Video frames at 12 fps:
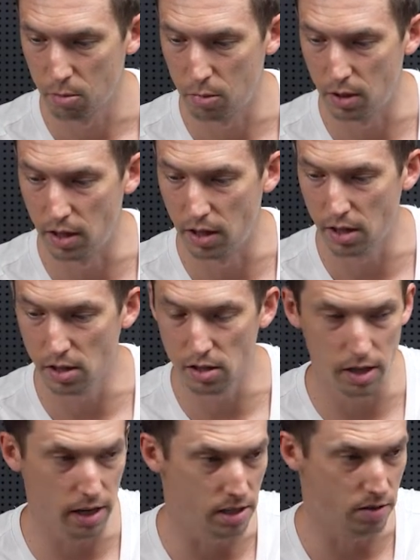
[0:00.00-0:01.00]
But another
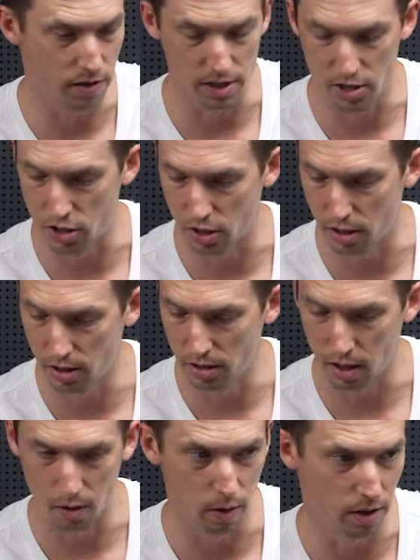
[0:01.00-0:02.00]
nice feature,
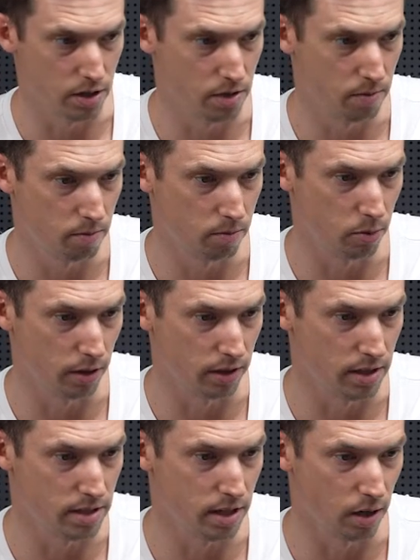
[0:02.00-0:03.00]
I want to bring
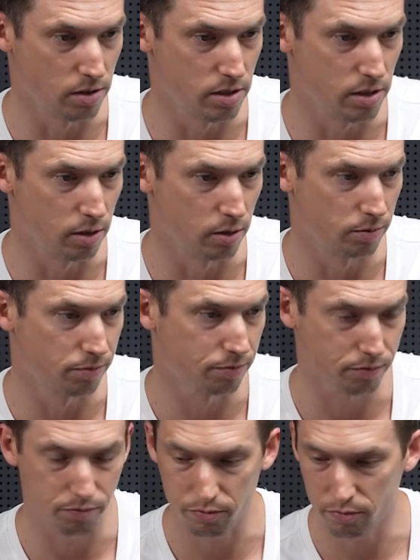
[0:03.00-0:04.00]
this out to you.
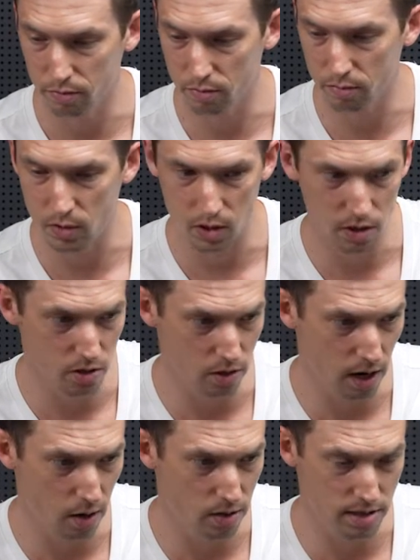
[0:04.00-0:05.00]
So
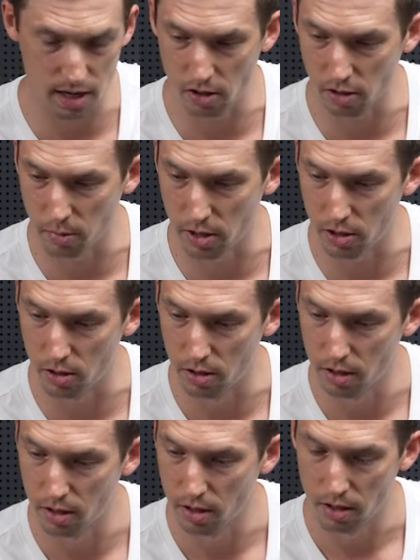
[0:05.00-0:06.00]
now it's telling me
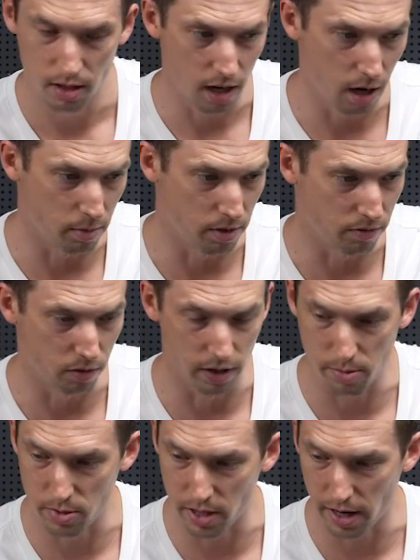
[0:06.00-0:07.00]
how many
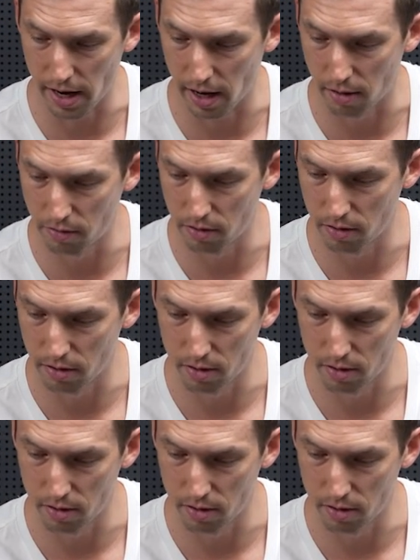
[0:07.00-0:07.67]
frames I have.